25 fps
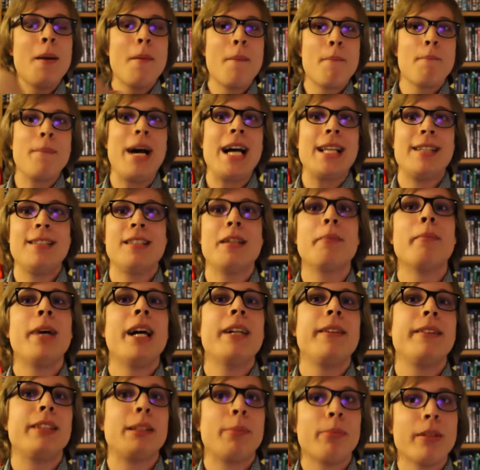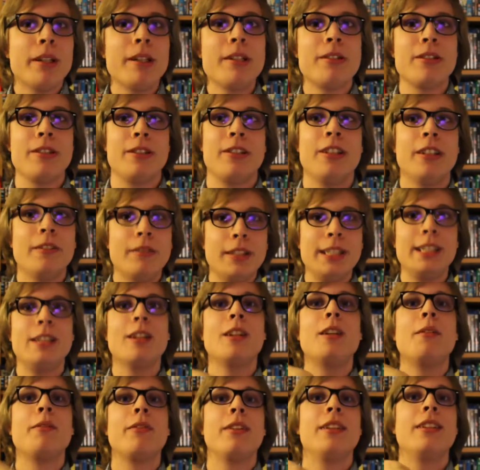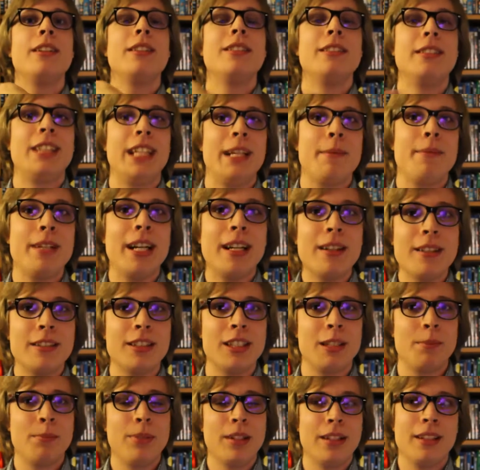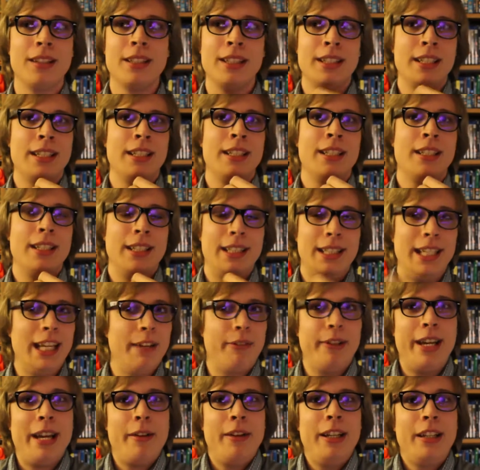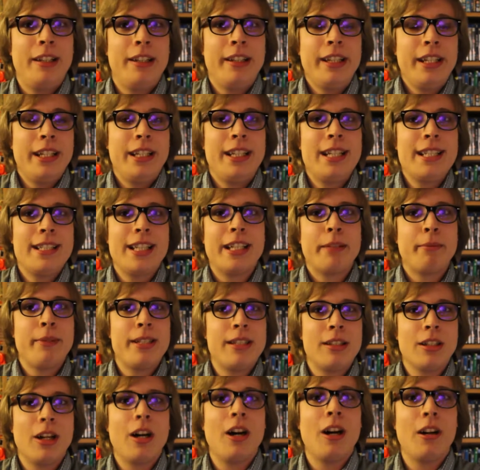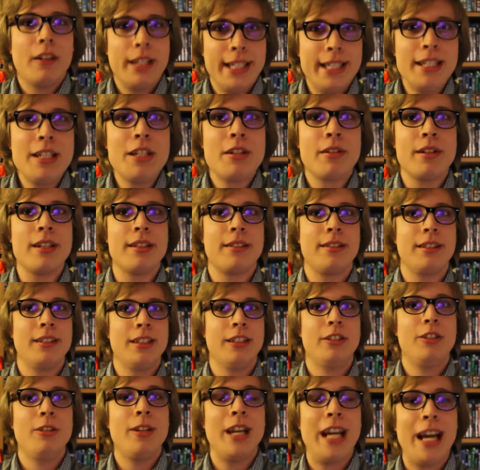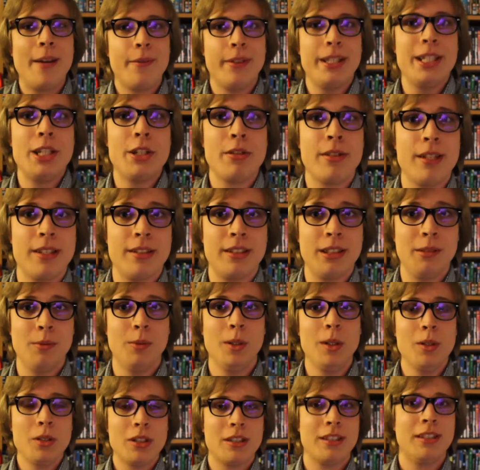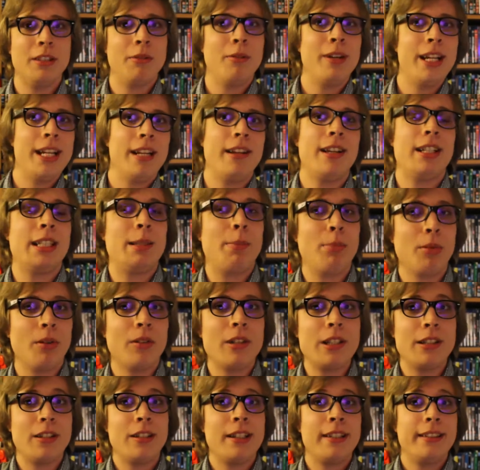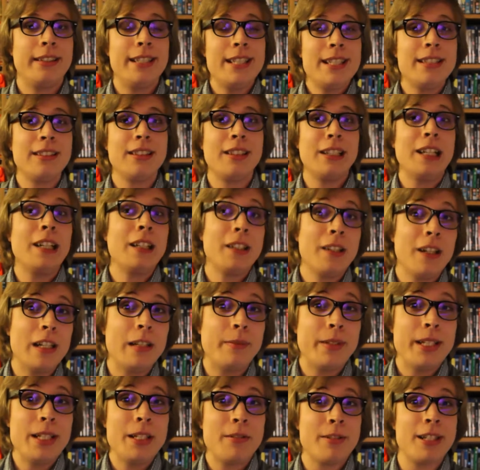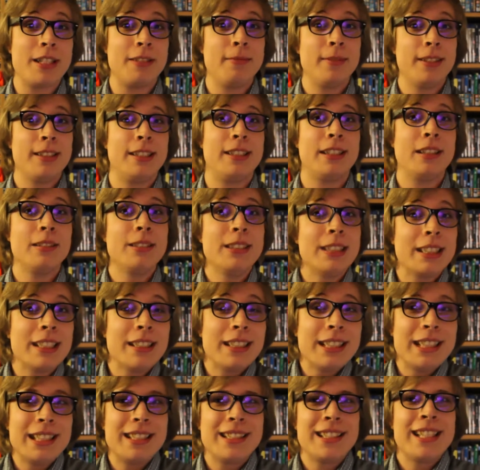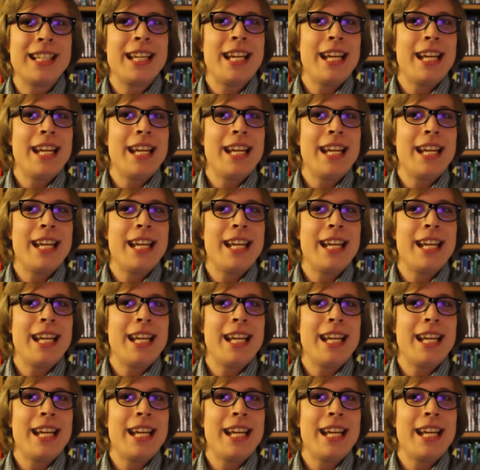massive amount of explosions. You don't really go in for deep narratives, but if anything, his animes are interesting. They do have interesting worlds, and the way they explore those ideas are kind of interesting, but sometimes